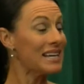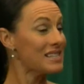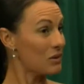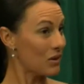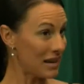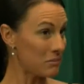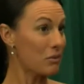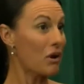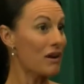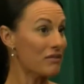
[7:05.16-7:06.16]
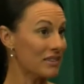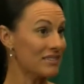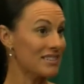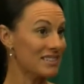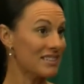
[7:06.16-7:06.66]
so I had
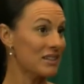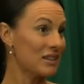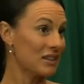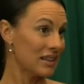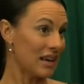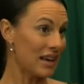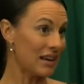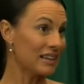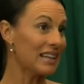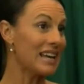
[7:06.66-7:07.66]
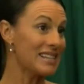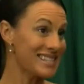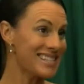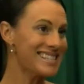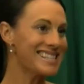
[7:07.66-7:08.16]
private
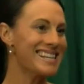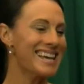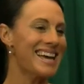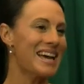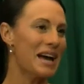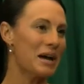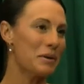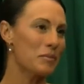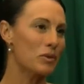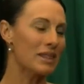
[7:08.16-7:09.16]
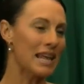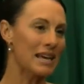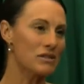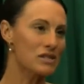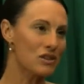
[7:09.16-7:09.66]
classes with
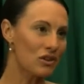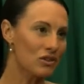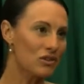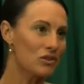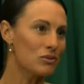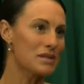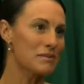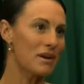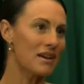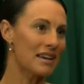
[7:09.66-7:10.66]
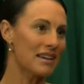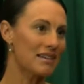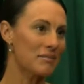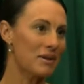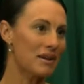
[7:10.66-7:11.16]
Lael Stone, who was
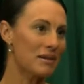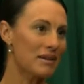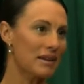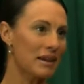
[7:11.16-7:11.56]
my